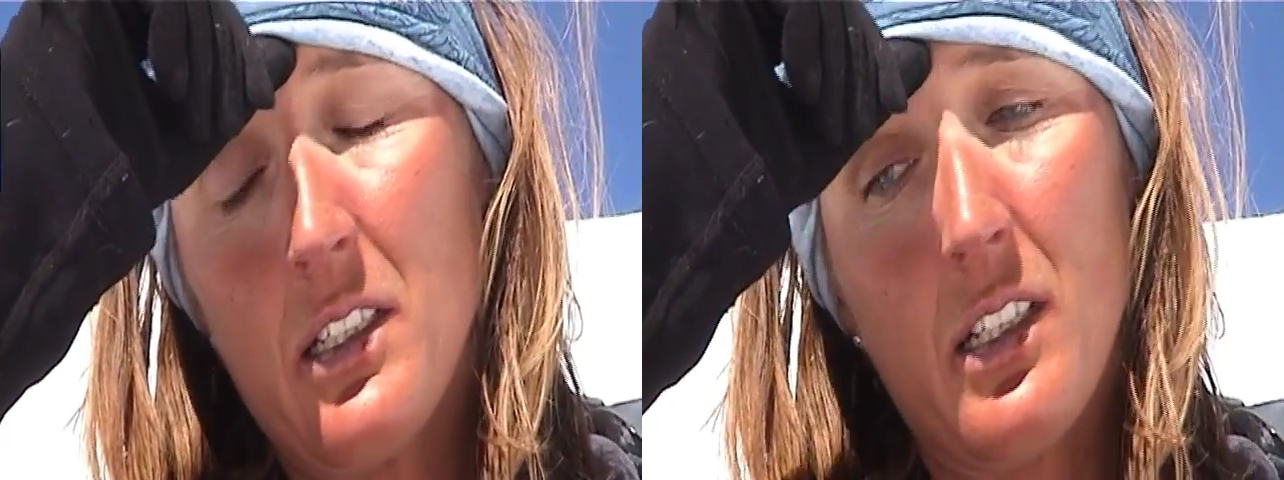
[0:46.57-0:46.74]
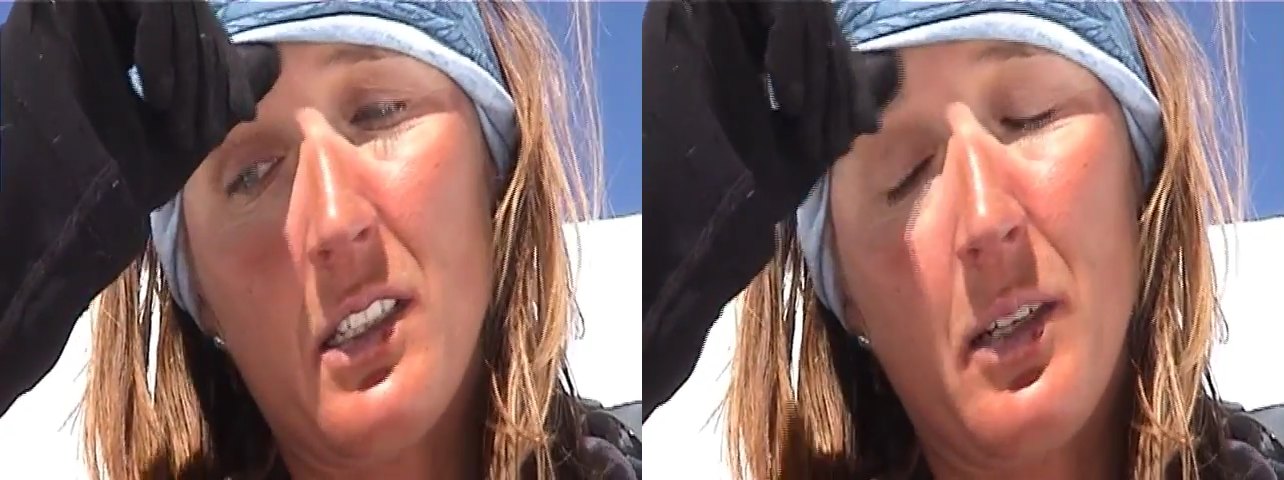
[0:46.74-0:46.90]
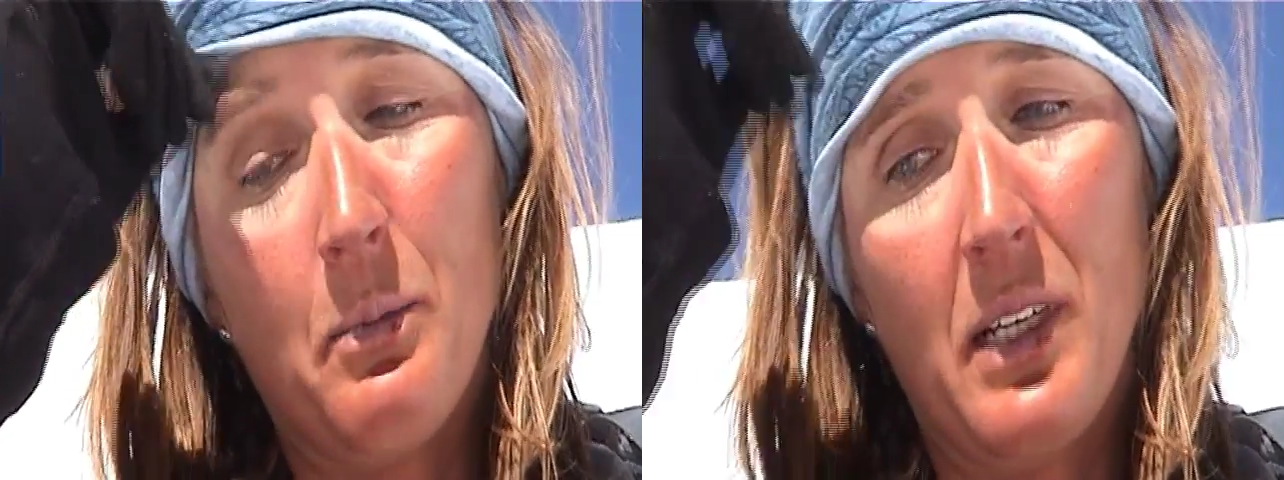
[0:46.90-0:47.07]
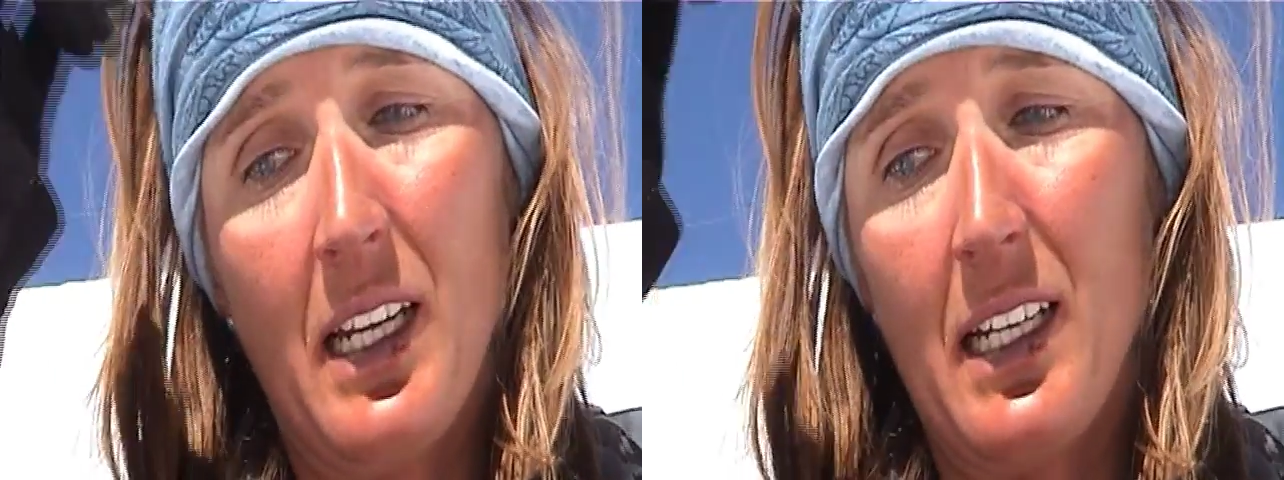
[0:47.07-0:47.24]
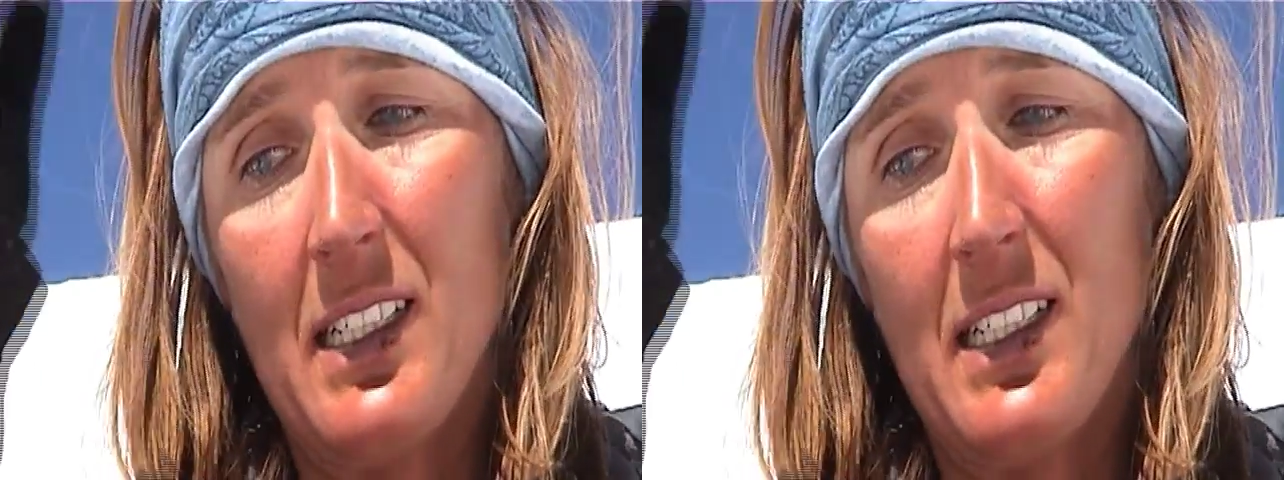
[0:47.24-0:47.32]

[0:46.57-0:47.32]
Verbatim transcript: just completely